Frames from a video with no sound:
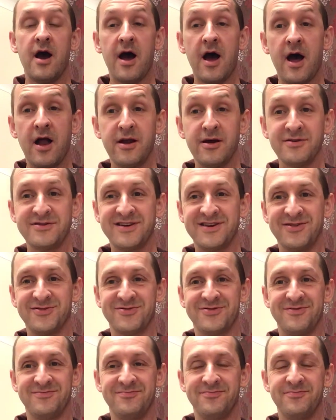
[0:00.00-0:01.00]
Hello
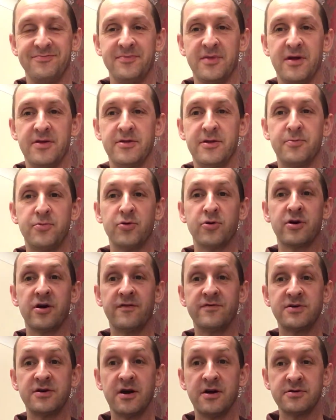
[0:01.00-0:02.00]
children, the book I've
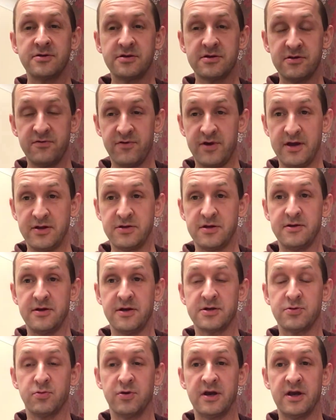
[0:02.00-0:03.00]
chosen to read you
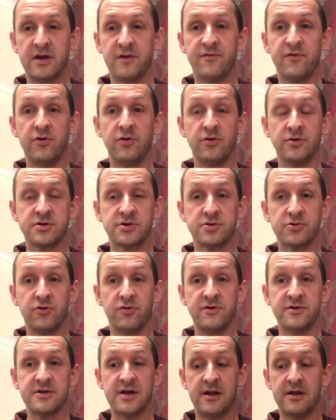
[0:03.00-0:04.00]
this week for
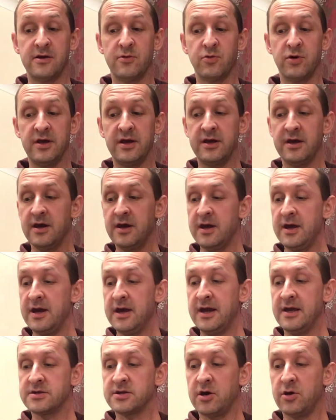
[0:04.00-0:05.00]
Storytelling Week
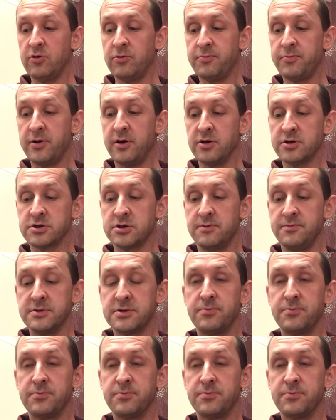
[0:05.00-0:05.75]
is Old Possum's